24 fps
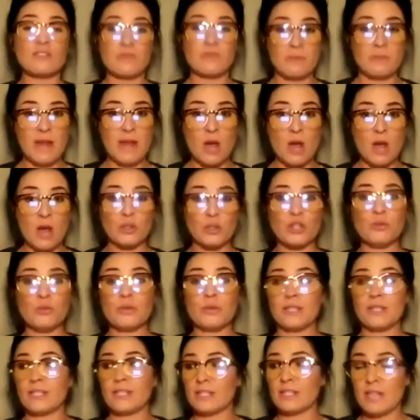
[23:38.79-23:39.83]
from now, when you
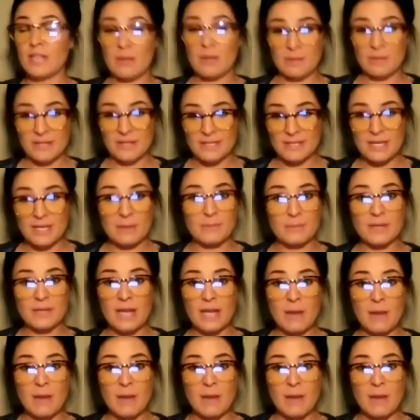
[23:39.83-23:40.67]
hit the top of this company,